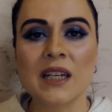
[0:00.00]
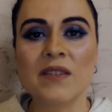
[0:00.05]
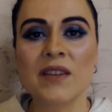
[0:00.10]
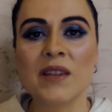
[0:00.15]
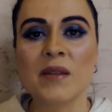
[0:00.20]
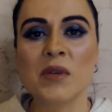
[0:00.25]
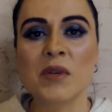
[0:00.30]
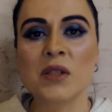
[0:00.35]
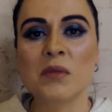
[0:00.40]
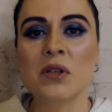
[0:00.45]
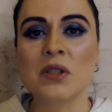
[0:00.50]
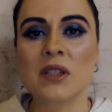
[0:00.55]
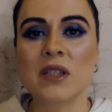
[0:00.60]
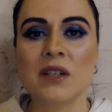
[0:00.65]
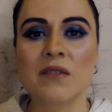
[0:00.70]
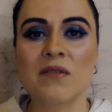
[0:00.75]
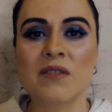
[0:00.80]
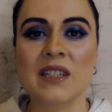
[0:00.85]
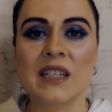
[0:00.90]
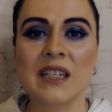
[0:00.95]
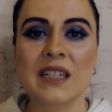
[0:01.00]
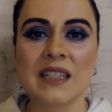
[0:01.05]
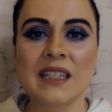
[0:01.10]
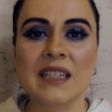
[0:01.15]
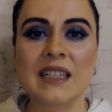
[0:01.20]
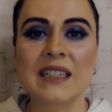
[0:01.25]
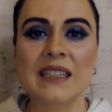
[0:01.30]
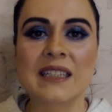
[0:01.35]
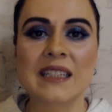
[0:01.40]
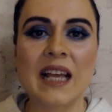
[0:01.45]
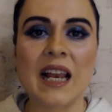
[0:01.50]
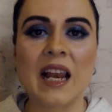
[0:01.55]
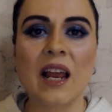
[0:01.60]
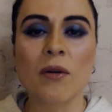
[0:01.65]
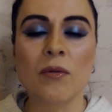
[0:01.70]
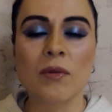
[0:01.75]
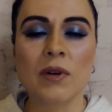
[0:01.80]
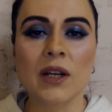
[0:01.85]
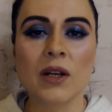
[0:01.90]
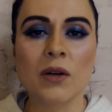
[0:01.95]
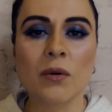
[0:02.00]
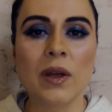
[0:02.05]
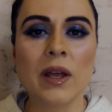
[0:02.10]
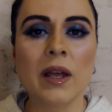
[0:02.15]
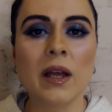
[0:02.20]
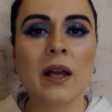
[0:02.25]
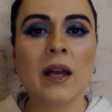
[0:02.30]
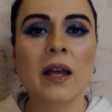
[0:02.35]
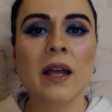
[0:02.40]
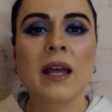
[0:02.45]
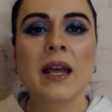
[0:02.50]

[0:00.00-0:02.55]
and the most positive is that it's going to sell out really quick.